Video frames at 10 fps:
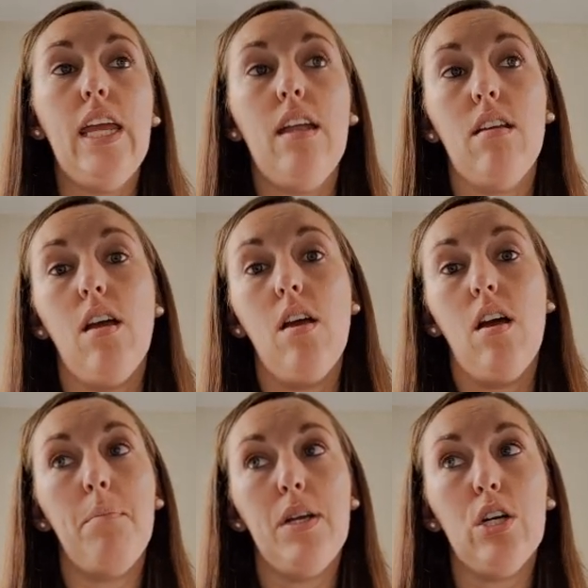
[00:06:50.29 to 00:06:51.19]
And
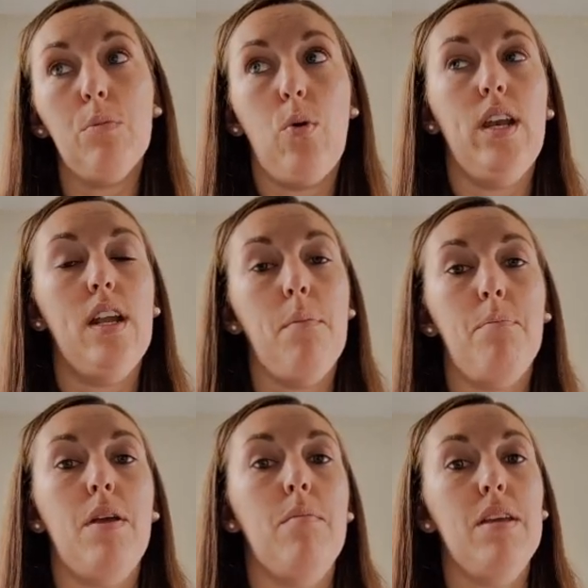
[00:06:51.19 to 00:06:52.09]
a mirror pointed
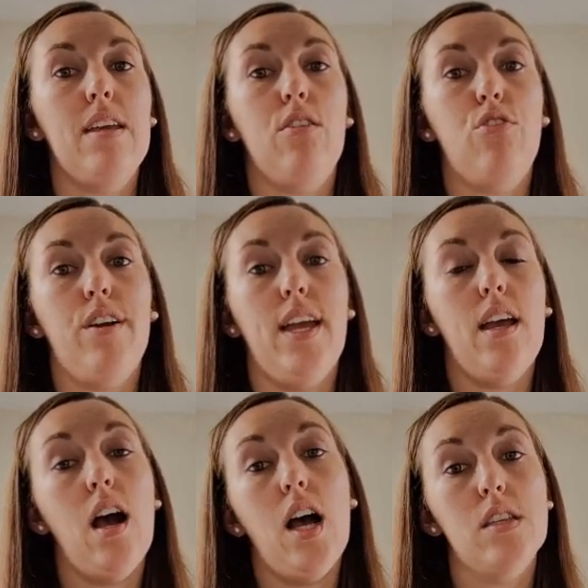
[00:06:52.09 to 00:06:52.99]
at baby can
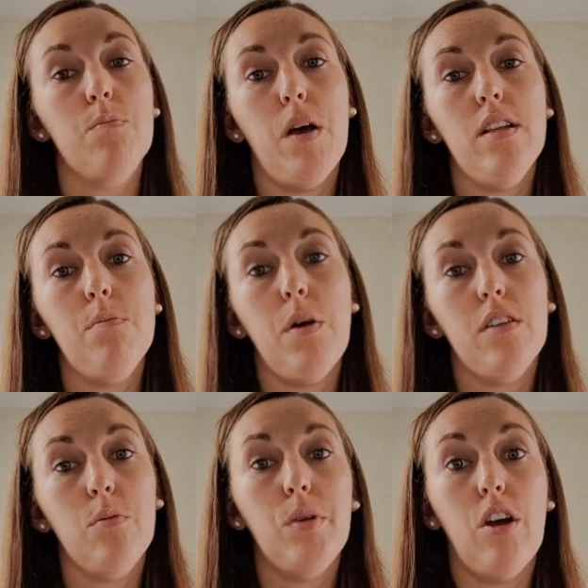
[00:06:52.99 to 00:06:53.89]
create hot spots,
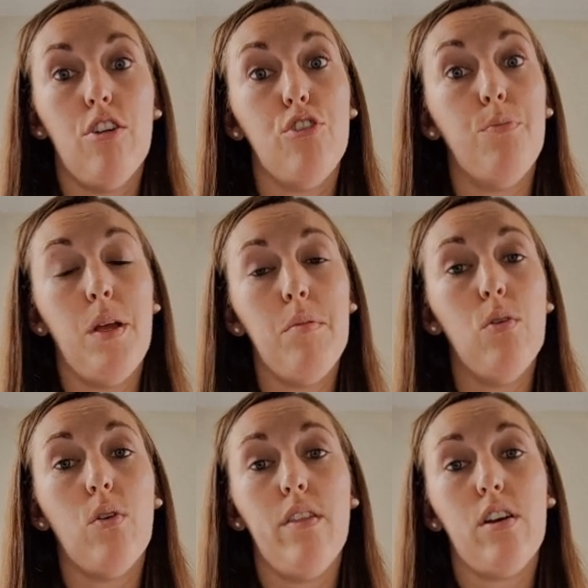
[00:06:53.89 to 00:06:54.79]
possibly on your
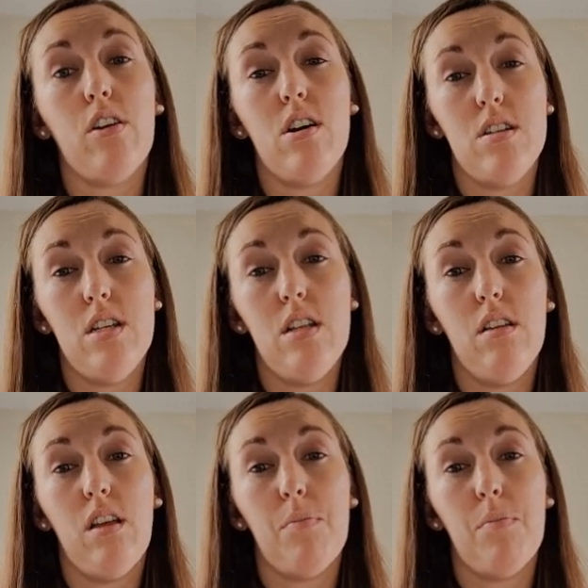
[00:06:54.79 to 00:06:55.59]
baby or in the car seat.